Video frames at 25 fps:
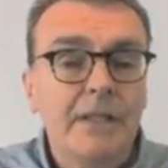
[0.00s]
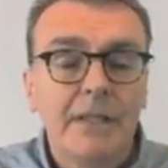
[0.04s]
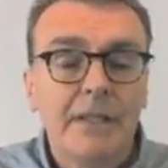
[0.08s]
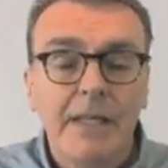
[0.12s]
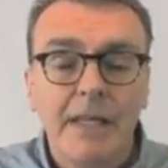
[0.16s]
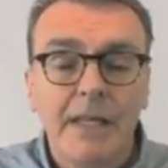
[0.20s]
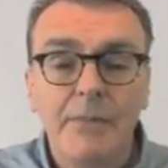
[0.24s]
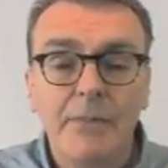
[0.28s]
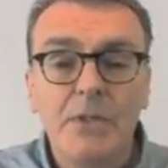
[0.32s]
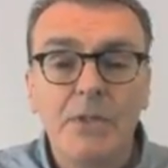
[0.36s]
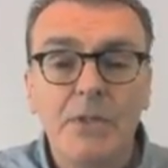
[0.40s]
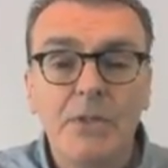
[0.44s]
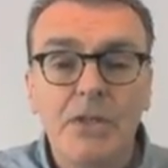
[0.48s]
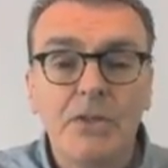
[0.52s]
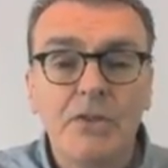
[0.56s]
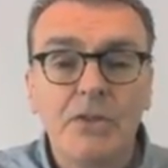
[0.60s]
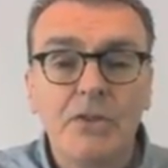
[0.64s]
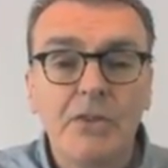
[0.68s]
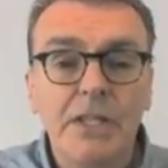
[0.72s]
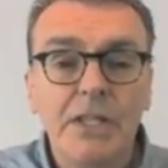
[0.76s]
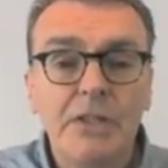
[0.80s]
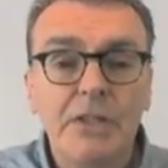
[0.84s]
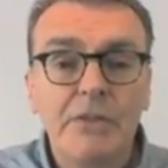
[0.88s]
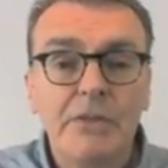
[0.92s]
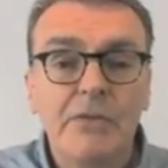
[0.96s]
images
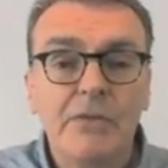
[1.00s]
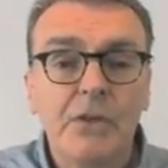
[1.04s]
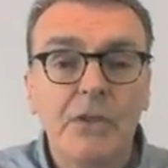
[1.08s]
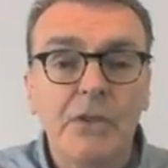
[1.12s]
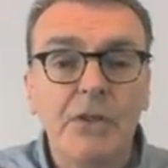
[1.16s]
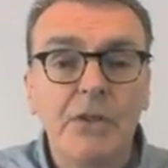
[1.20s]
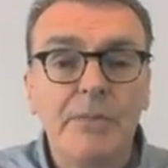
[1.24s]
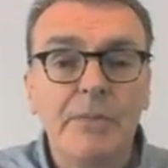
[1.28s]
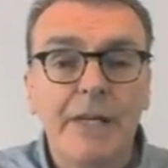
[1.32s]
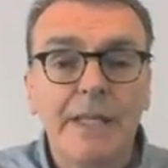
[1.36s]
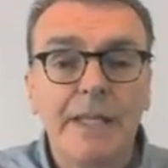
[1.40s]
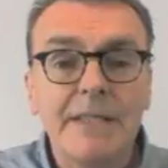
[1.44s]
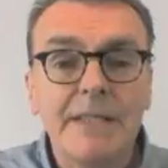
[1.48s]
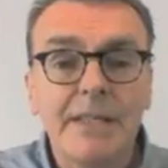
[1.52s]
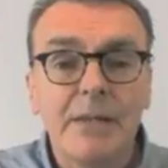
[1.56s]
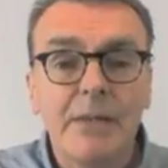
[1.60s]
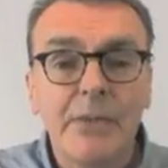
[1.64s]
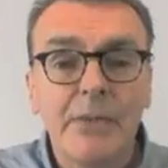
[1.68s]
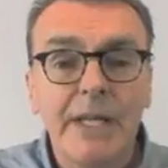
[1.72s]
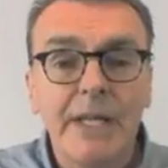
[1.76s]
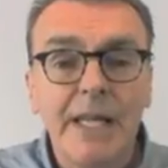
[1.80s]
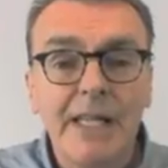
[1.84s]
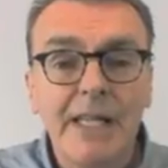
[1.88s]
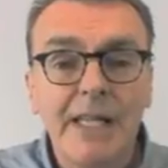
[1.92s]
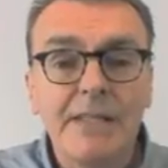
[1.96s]
created for you by
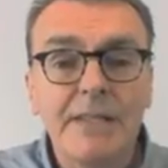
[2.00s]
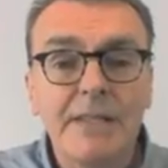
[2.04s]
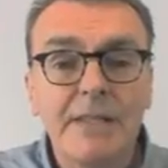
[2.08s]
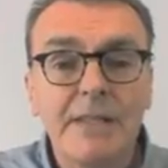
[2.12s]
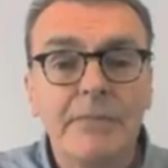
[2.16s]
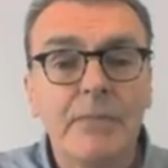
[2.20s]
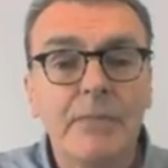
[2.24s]
someone else.